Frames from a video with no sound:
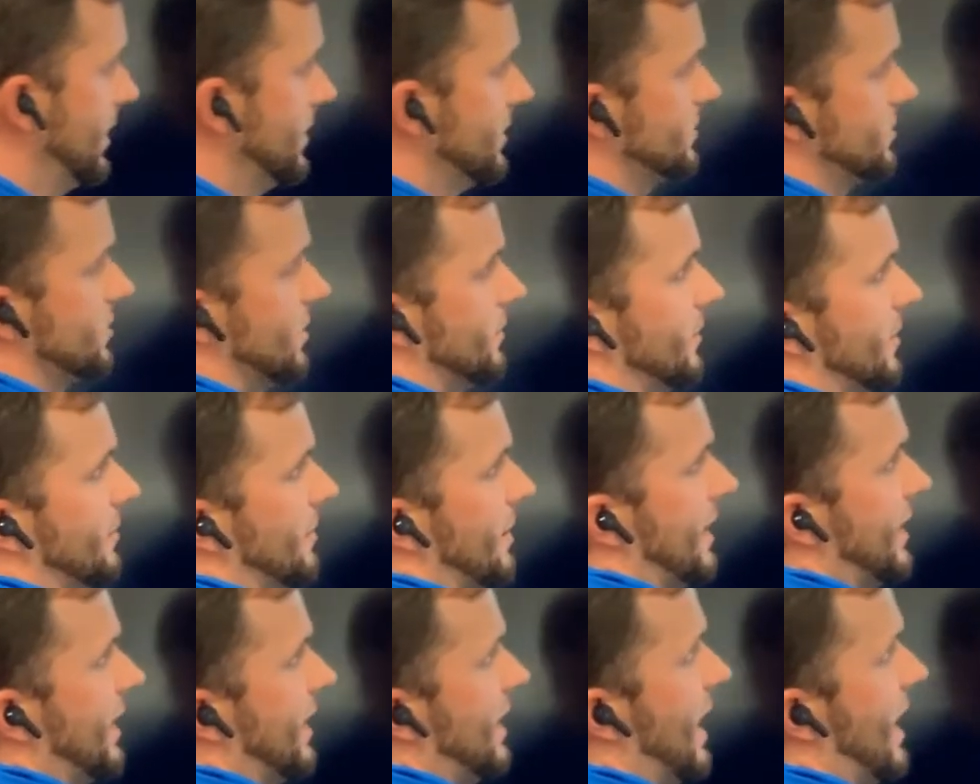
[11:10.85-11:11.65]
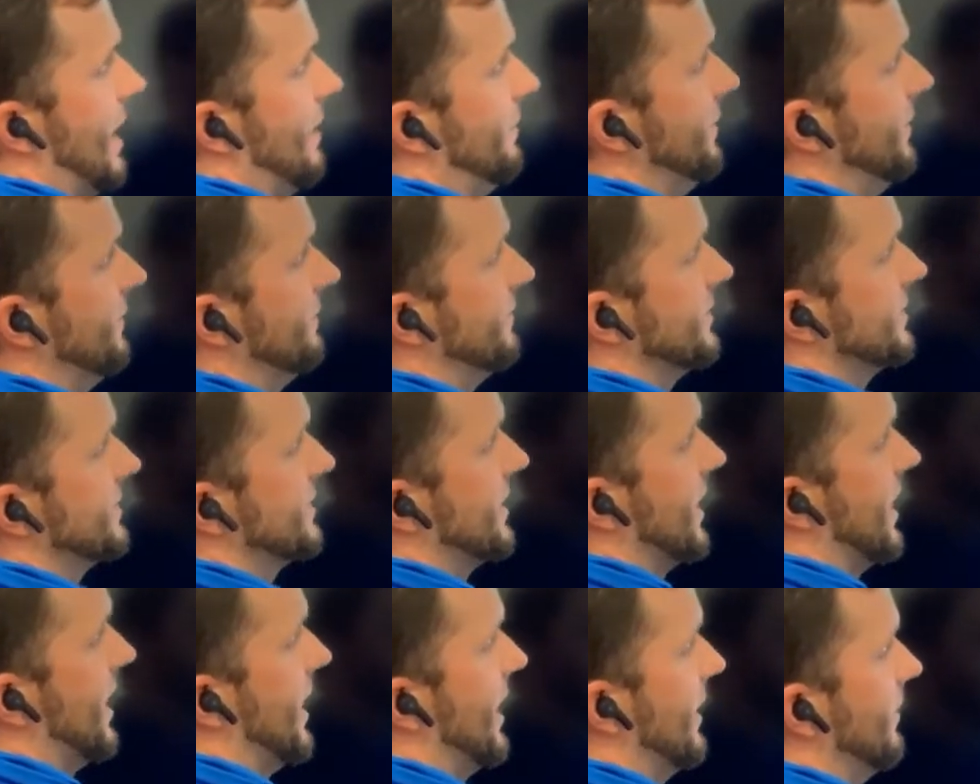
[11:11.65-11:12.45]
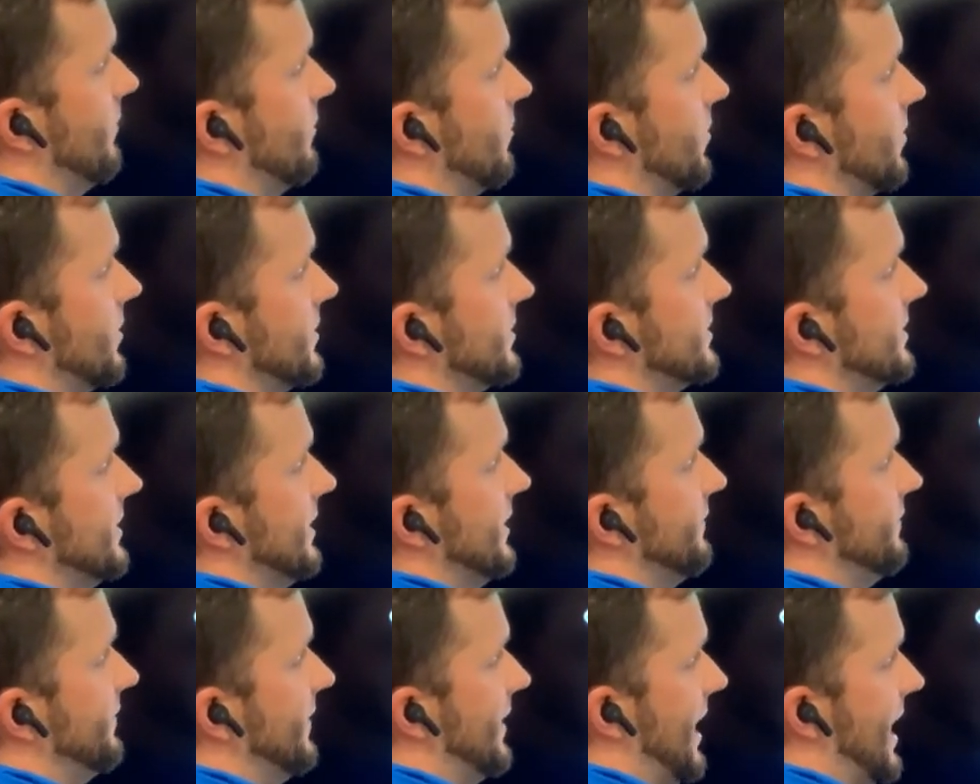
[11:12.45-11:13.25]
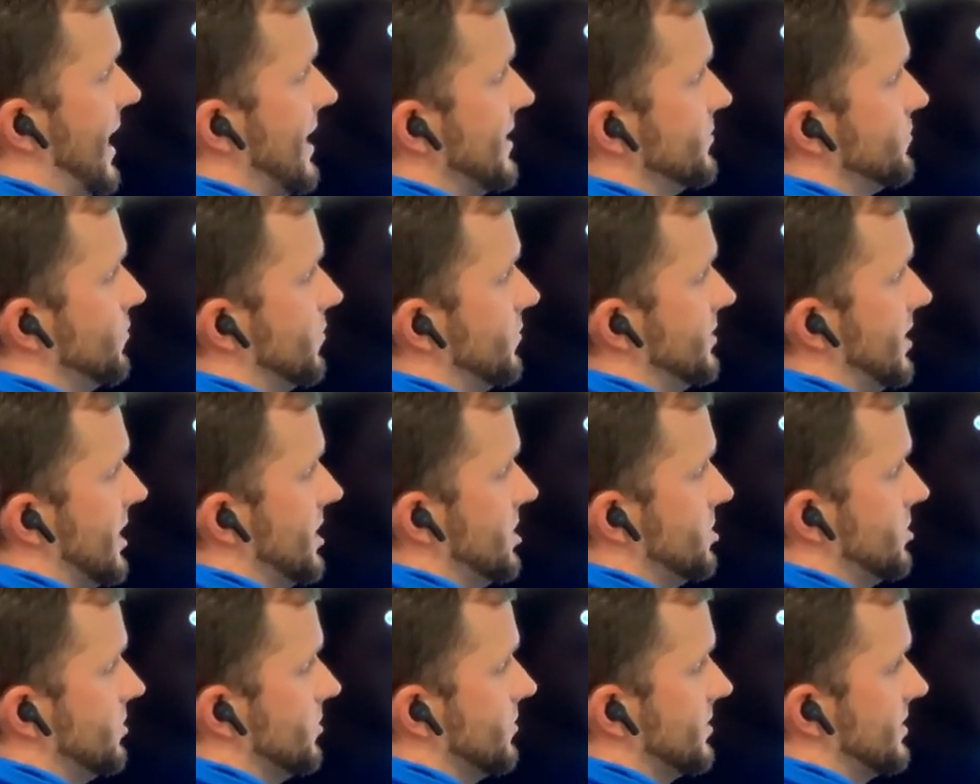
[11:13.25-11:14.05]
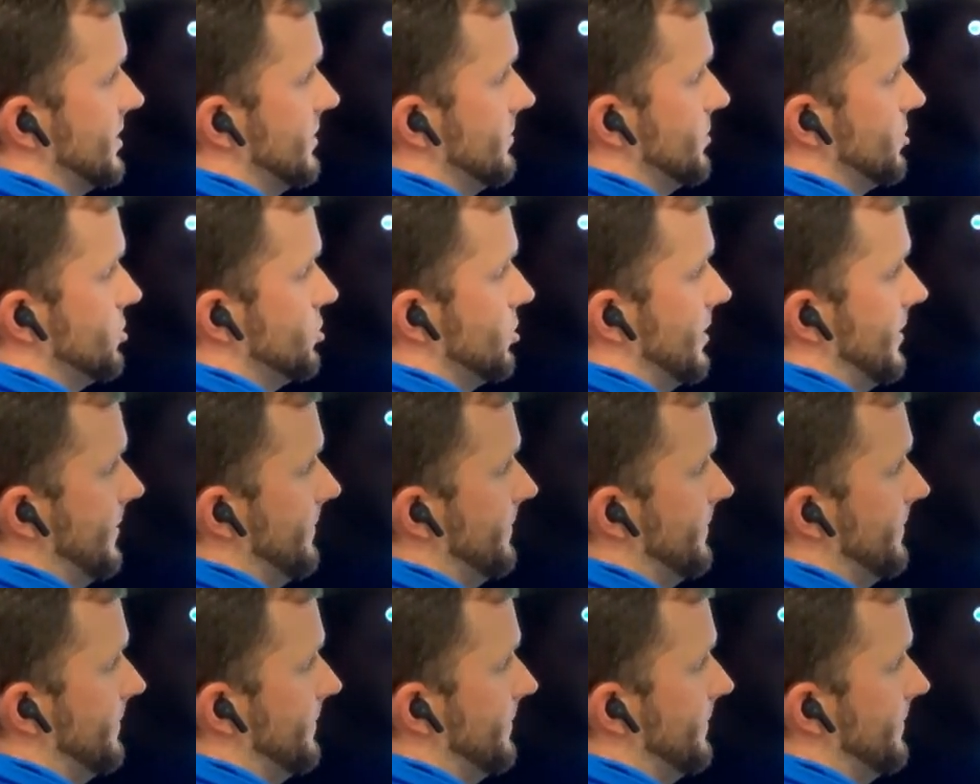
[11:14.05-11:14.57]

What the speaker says: So I'm gonna make a copy of this guy and we're gonna see if it has rotational symmetry.